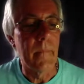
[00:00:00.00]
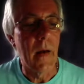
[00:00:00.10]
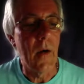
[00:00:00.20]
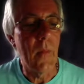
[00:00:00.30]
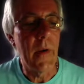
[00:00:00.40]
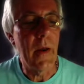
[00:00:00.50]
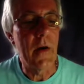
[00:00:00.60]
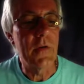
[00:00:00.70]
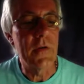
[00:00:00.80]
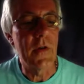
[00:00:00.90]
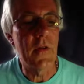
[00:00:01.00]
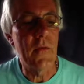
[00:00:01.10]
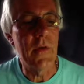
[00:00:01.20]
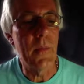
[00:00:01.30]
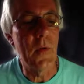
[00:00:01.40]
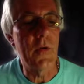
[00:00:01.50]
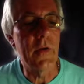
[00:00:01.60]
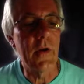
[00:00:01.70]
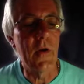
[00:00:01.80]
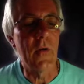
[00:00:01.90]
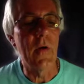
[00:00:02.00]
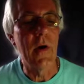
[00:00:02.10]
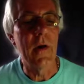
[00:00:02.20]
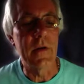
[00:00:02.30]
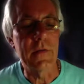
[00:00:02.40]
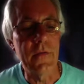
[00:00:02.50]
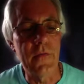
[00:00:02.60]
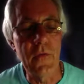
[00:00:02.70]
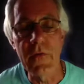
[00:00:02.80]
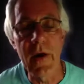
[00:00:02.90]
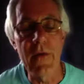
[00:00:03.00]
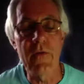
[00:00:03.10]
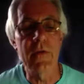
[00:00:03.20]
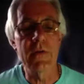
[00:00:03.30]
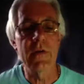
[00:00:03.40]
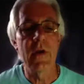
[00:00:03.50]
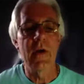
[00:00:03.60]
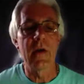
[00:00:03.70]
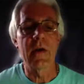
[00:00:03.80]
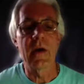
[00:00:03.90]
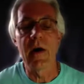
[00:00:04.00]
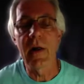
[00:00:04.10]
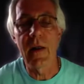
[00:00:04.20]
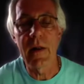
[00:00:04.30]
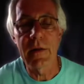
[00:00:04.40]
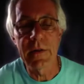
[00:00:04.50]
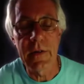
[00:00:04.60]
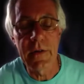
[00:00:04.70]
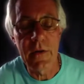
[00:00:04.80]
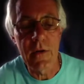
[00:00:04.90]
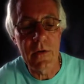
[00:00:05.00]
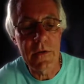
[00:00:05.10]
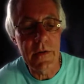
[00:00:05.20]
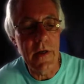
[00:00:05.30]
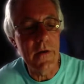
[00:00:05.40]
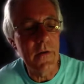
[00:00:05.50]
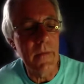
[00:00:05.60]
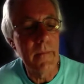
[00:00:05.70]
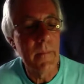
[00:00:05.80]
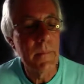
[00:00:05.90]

How many arches are there in the portico, that's the front entrance, at Carlisle Citadel Station?